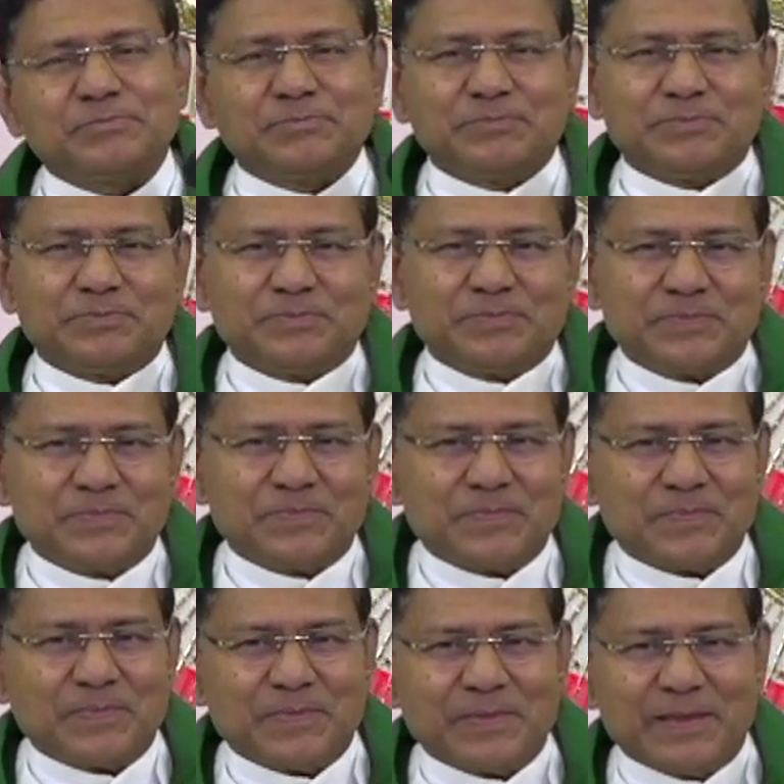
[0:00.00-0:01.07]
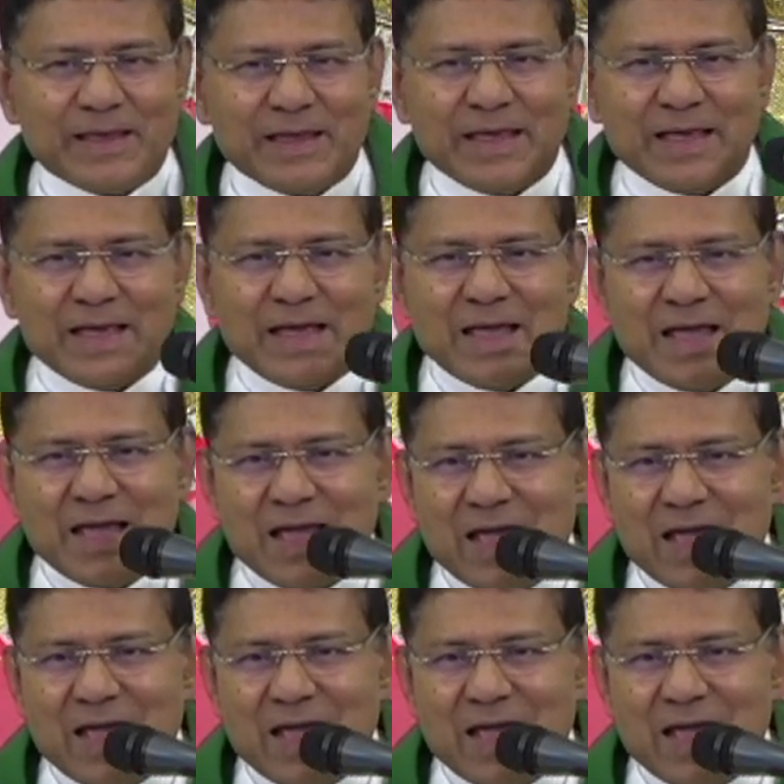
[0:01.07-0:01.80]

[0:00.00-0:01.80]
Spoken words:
(silence)